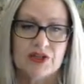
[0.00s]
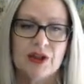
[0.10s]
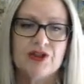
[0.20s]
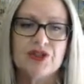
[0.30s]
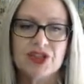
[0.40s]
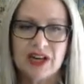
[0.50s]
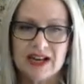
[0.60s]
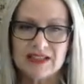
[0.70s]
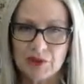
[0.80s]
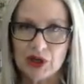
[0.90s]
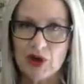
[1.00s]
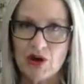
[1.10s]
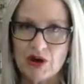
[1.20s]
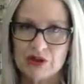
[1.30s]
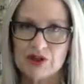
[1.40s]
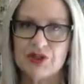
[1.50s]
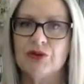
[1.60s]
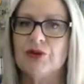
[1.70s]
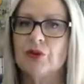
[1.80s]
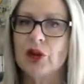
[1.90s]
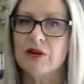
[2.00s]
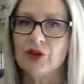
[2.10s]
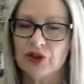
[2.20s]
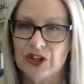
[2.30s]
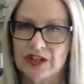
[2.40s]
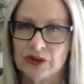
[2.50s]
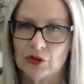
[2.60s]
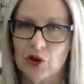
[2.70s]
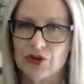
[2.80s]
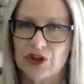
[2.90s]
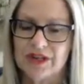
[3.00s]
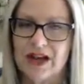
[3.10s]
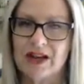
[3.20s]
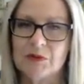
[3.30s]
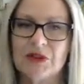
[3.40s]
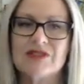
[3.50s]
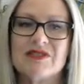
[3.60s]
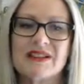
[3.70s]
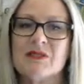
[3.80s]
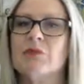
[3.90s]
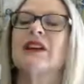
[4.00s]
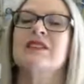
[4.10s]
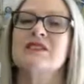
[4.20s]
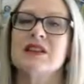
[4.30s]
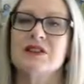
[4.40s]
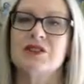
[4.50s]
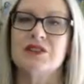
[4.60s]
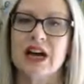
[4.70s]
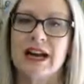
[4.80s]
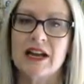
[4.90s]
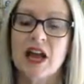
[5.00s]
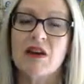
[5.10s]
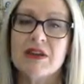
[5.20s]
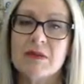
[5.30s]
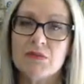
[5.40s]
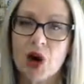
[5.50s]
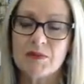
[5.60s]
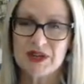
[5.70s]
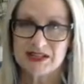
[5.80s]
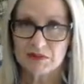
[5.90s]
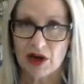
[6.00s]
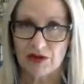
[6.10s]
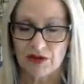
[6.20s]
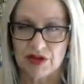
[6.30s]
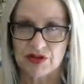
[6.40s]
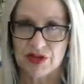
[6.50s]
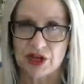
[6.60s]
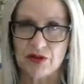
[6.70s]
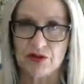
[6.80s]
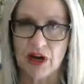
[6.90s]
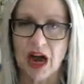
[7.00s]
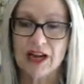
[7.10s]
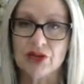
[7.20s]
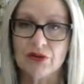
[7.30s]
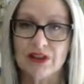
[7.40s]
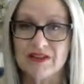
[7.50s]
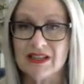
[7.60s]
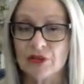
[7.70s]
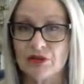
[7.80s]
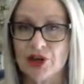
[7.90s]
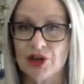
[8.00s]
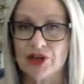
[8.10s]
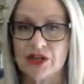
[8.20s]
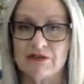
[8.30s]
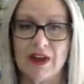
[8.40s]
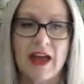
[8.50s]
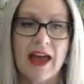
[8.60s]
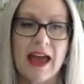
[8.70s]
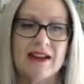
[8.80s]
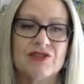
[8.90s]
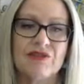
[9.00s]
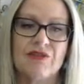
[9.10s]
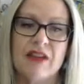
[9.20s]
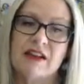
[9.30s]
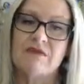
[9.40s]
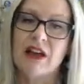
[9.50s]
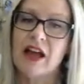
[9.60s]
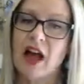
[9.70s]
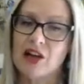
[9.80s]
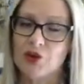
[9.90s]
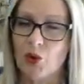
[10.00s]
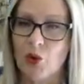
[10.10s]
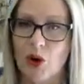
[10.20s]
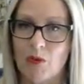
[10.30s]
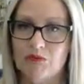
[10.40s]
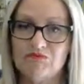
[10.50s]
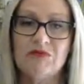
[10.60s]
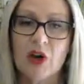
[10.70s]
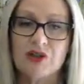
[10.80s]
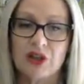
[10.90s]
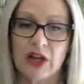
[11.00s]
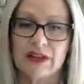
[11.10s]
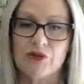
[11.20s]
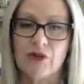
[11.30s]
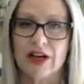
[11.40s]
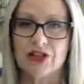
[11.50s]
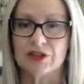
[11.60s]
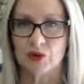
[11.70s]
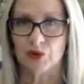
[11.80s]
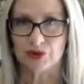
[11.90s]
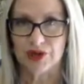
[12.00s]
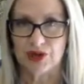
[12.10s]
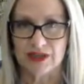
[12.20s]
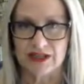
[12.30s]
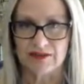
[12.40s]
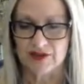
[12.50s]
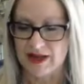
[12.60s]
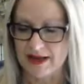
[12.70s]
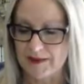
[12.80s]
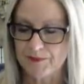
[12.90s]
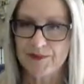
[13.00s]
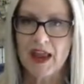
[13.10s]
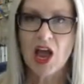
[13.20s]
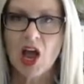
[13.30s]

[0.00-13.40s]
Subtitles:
So just because you fall over on a collateral contract argument doesn't mean it's the end of the day. There might be some other things that you can argue in the alternative, and they are your most likely range of alternatives there.